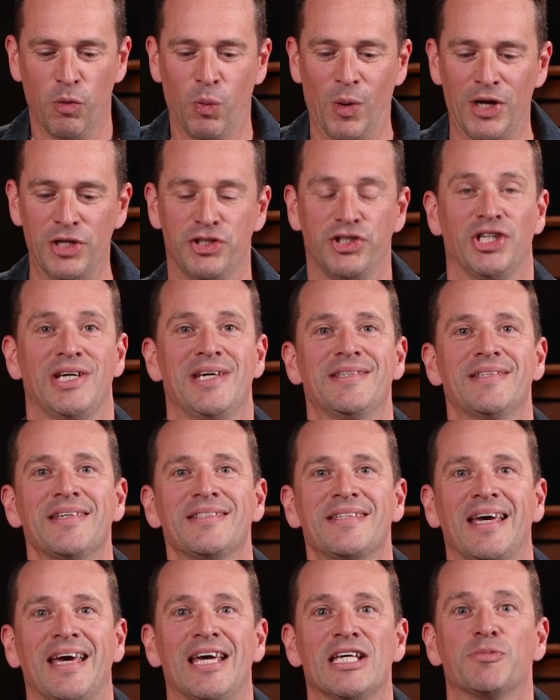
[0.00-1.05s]
when
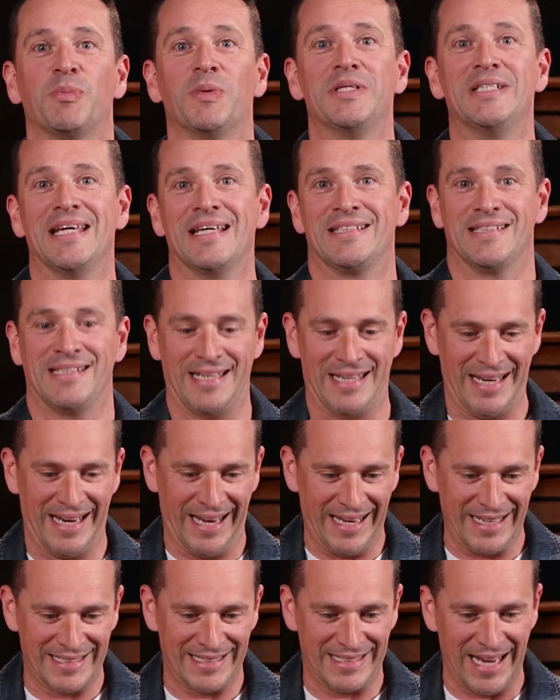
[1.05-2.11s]
Jesus is predicting
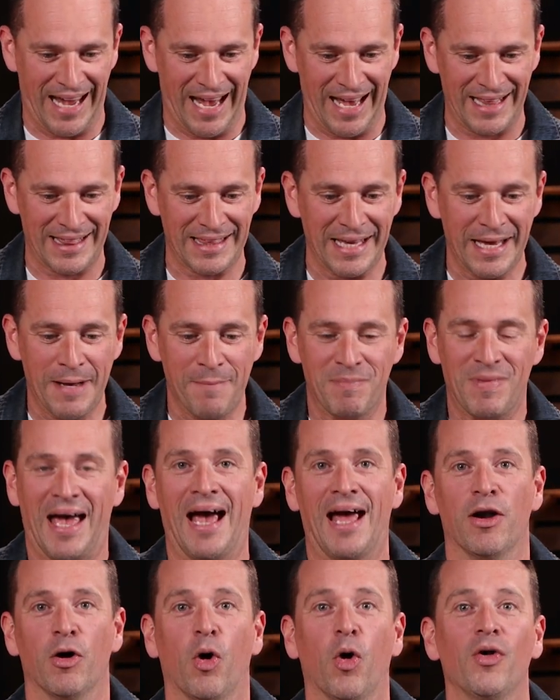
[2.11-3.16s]
his death
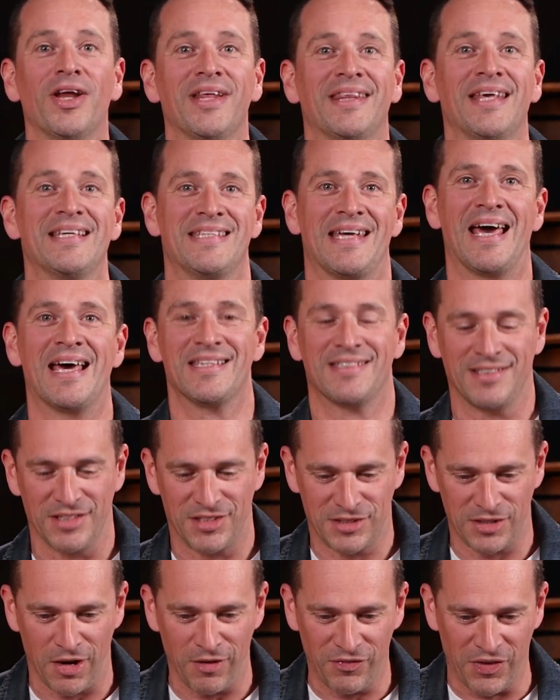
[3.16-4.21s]
and all the things he has to
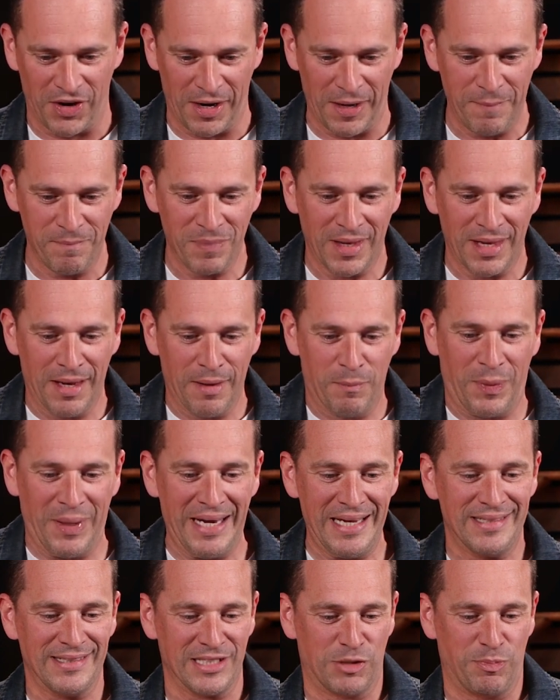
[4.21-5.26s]
suffer.
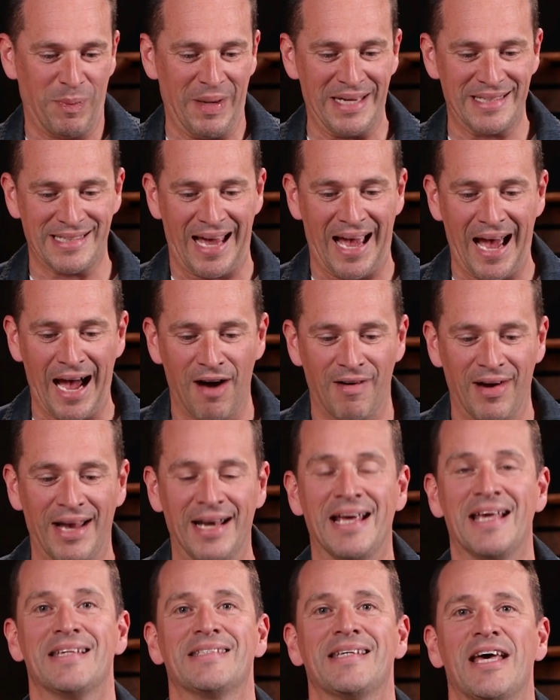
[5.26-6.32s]
Peter speaks out
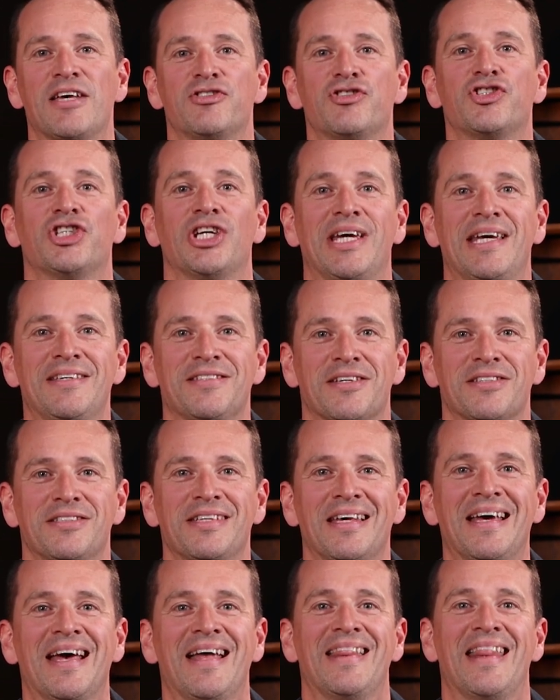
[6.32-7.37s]
and he says,
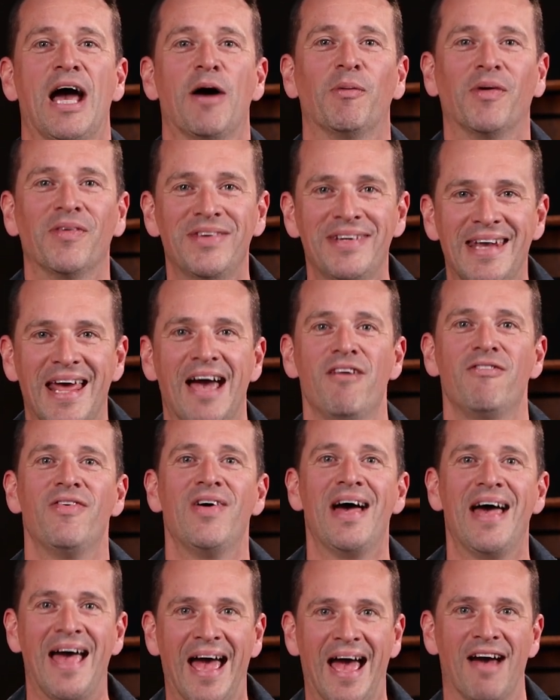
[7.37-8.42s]
Jesus, that will
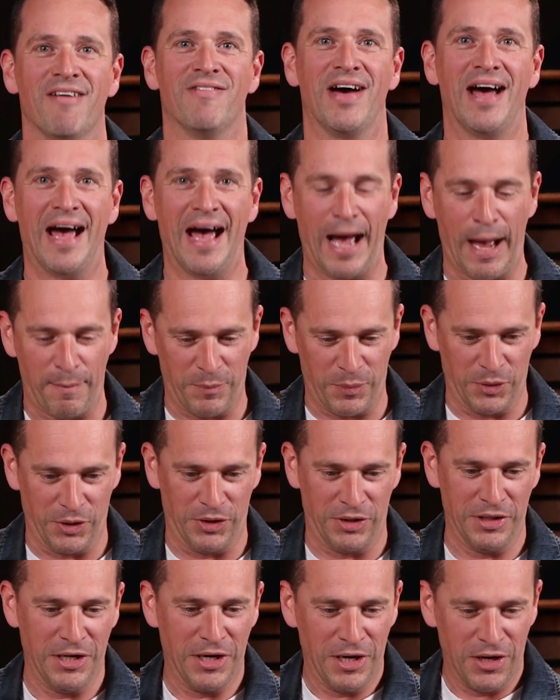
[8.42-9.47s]
never, ever
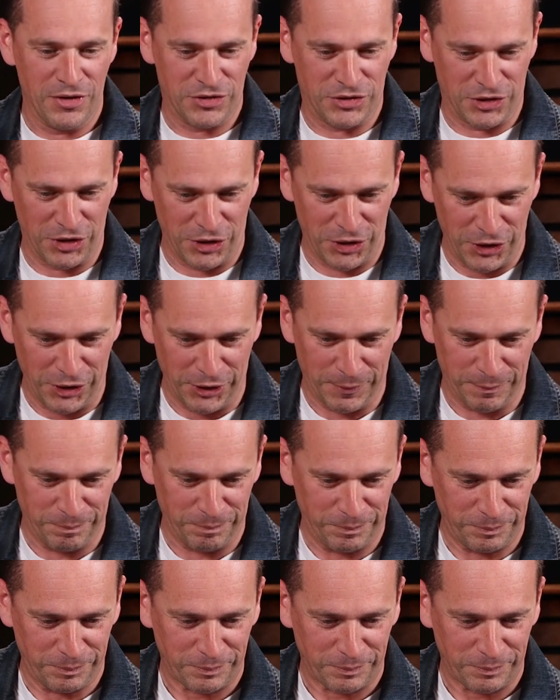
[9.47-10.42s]
happen to you.